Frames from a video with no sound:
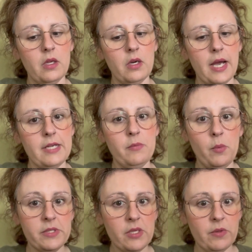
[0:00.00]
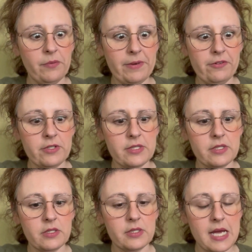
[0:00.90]
almost done with my
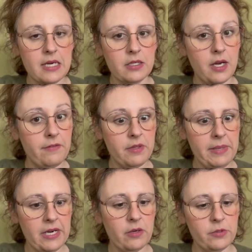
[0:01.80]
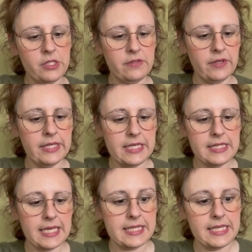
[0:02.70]
first sock of the pair, which is very
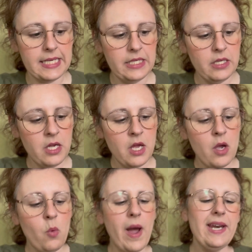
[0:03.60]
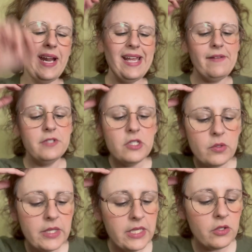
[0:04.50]
exciting. Why did I have to do
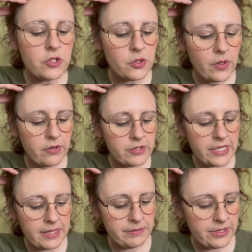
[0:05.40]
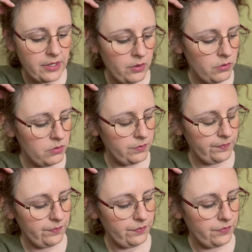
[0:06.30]
the heel 2 other times though?
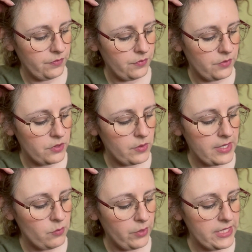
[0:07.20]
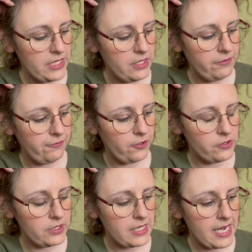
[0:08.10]
So I redid it the
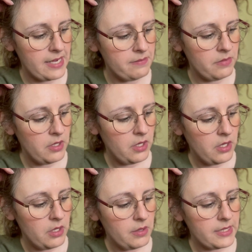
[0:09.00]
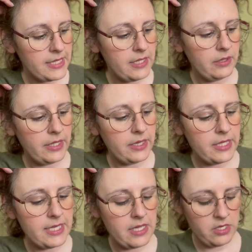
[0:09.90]
first time because I didn't like the
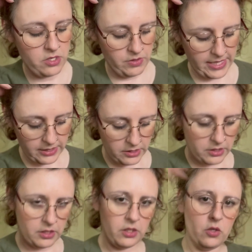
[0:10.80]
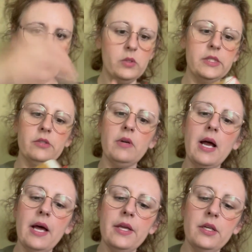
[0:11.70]
yellow next to the
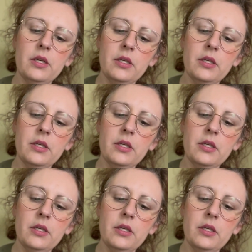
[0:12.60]
goldenrod.